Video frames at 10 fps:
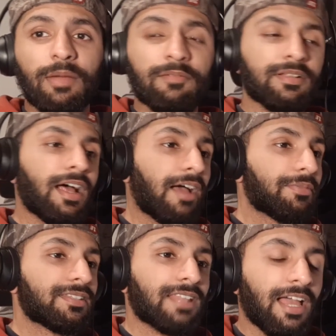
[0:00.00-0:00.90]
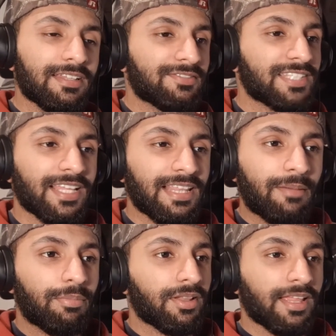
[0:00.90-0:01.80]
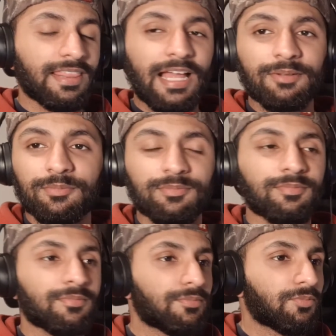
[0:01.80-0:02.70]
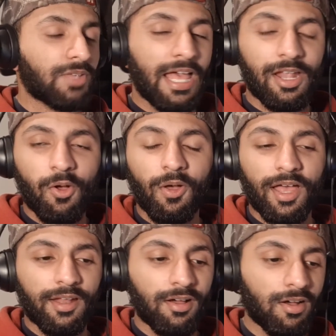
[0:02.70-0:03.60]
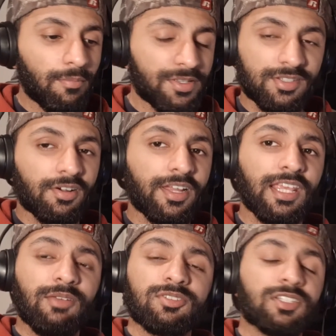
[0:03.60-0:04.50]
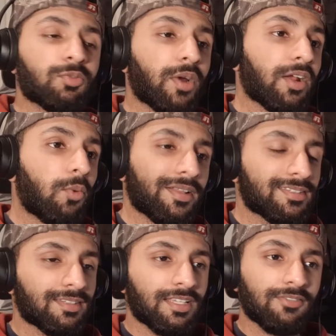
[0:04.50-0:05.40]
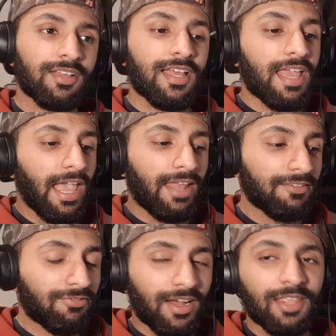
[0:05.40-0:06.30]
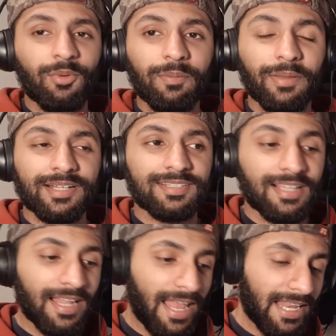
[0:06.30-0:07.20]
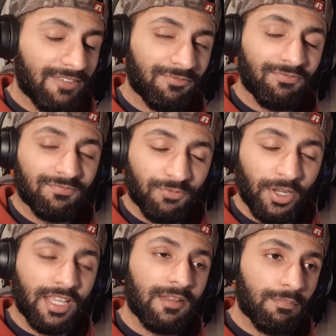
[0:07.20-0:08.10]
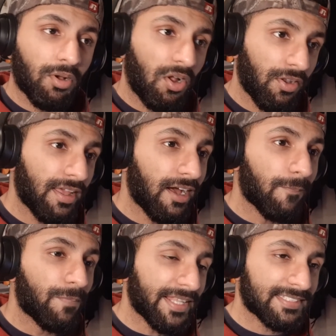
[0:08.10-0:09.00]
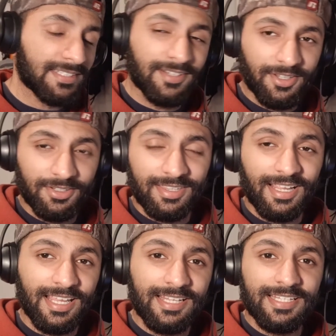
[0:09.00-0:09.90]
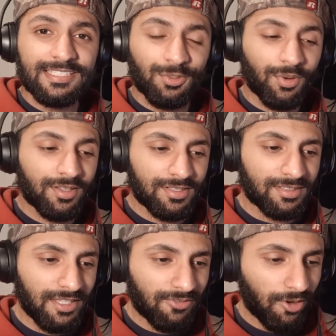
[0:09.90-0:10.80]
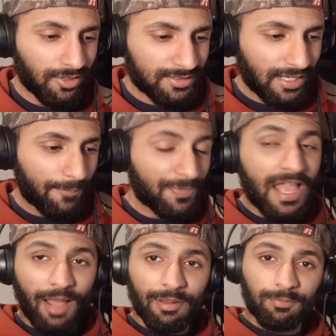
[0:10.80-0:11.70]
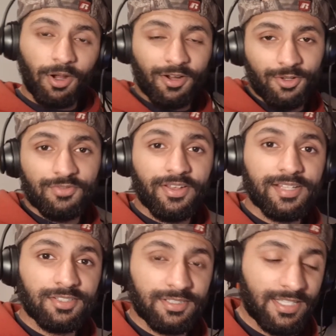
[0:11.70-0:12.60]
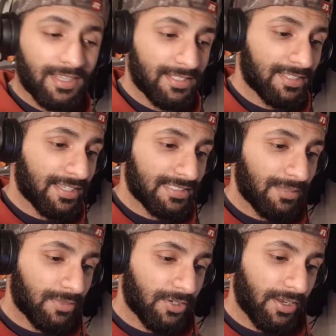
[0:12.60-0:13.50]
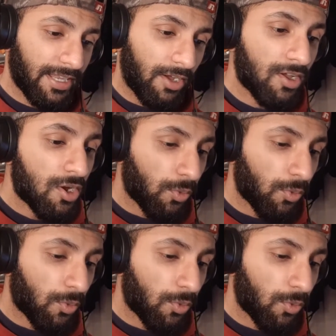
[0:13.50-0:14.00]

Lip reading: I've said that, but like that at Missouri, he was just wearing one sleeve, and he finally went back to that, and he freaking balled out. That's another thing. He needs to wear the sleeve all the time. I bet Broncos fans are saying the exact same thing right now.